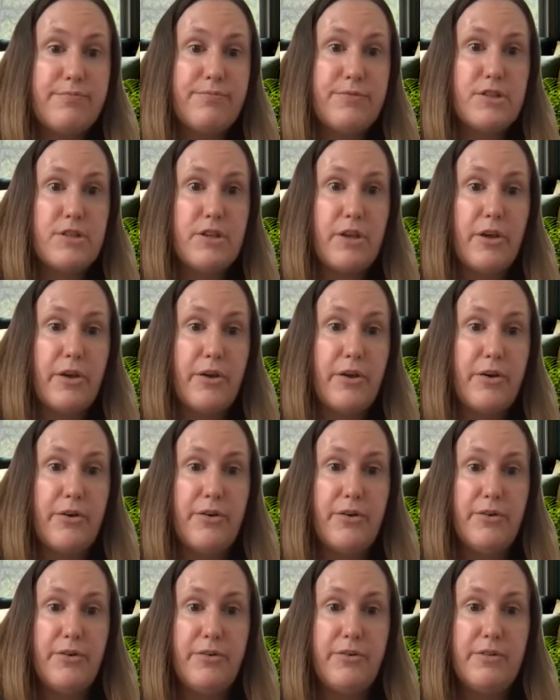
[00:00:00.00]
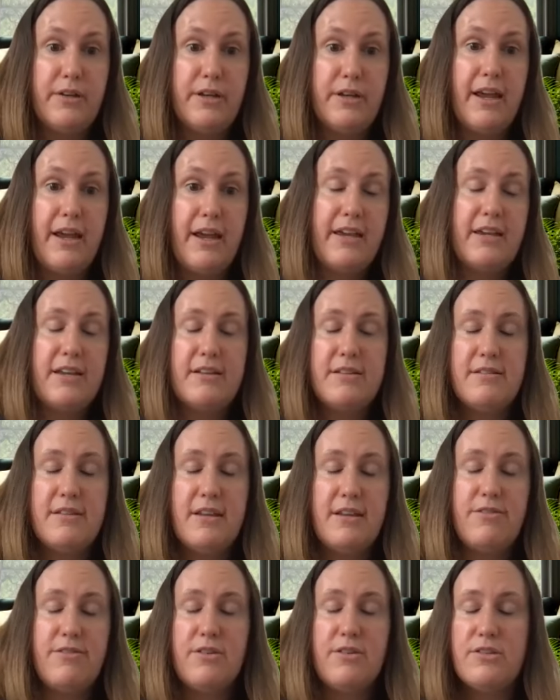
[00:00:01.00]
So, and I can,
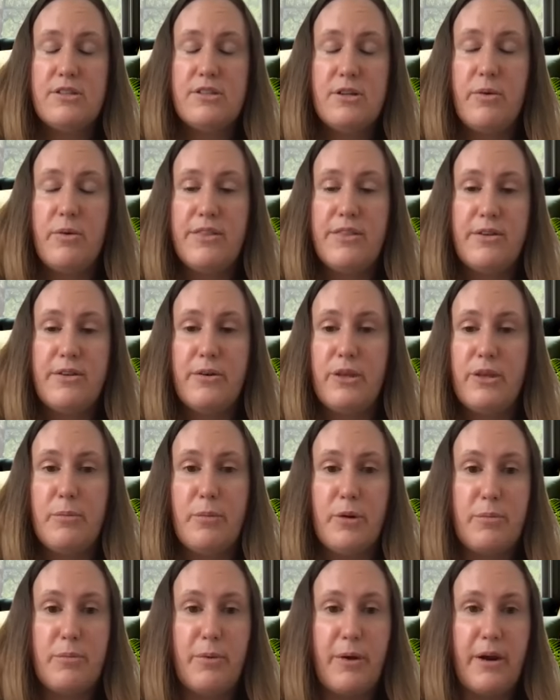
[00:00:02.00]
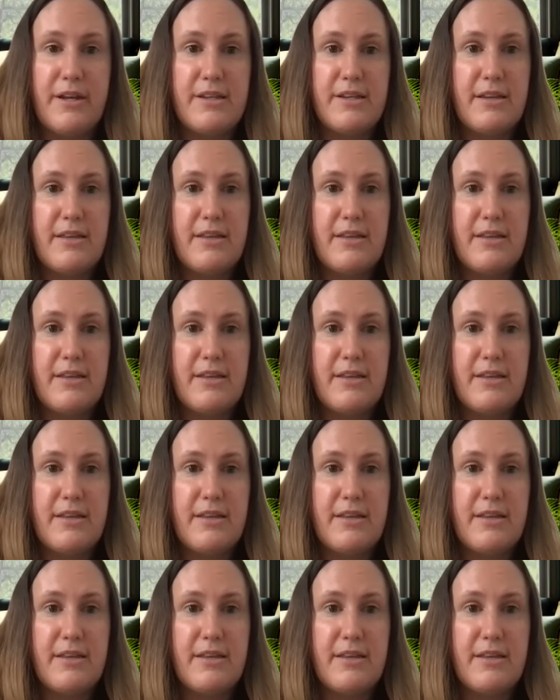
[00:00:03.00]
if you still want the early bird price,